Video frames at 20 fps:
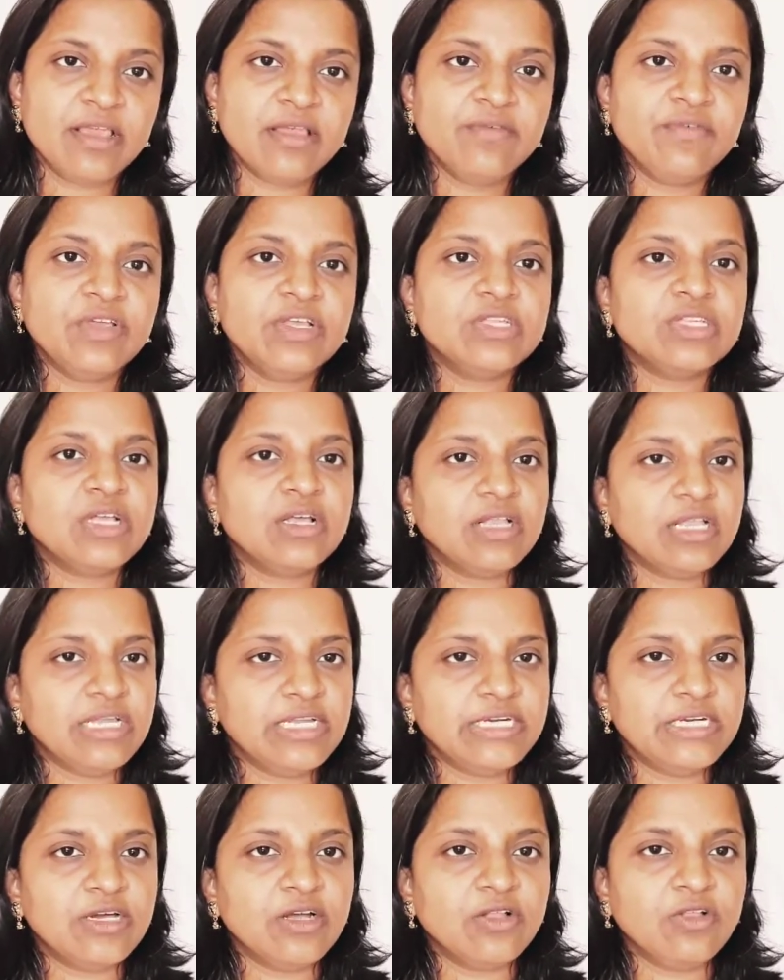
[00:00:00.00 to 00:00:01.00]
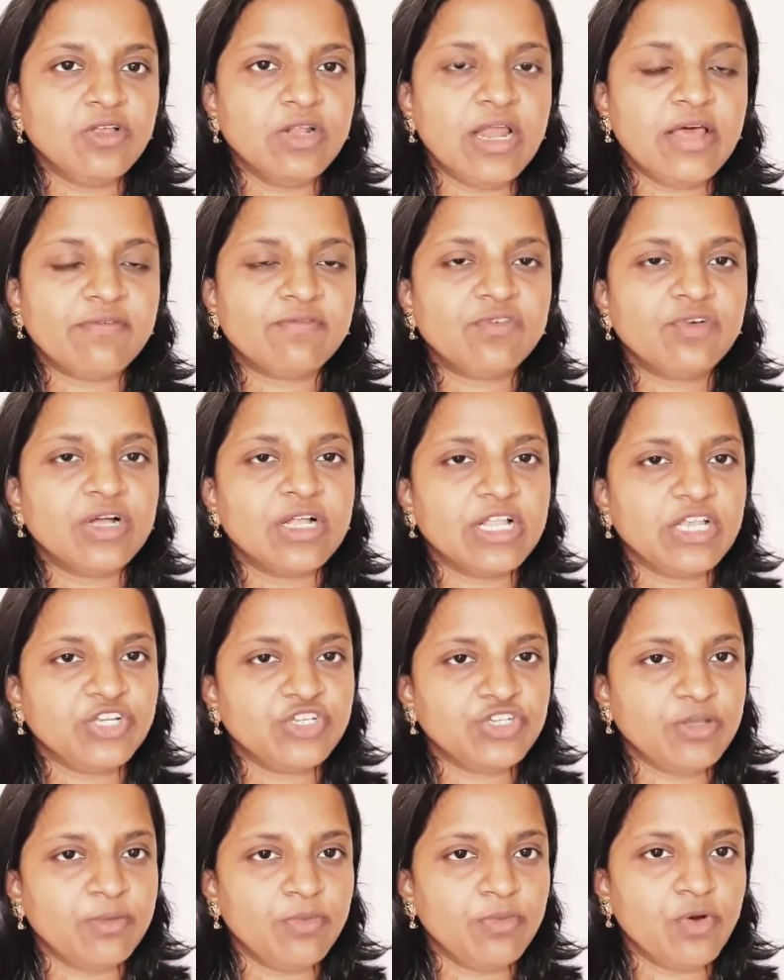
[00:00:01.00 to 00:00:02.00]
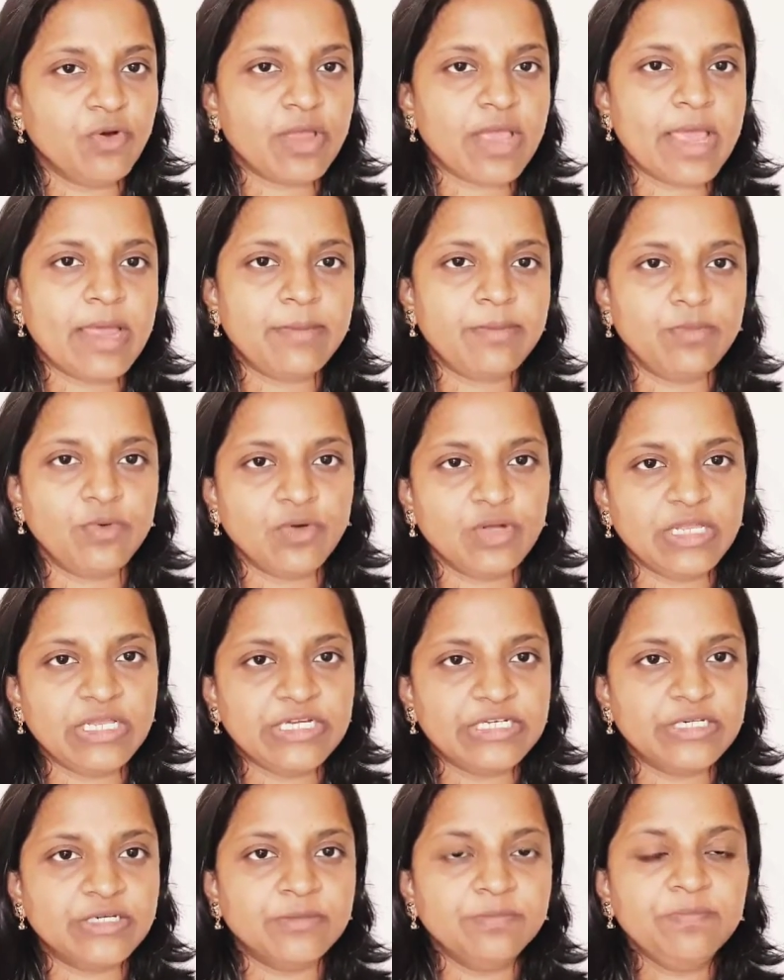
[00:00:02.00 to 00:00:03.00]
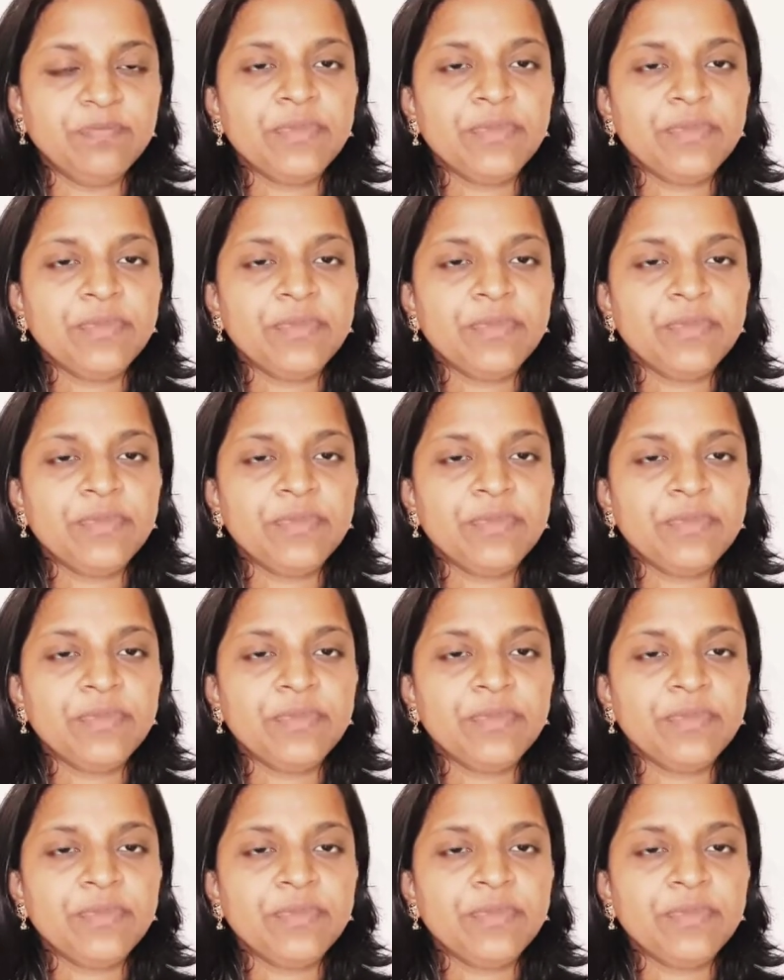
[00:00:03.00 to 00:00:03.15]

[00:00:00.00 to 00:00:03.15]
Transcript: If he is a reader, you'll have to arrange the book and book reader.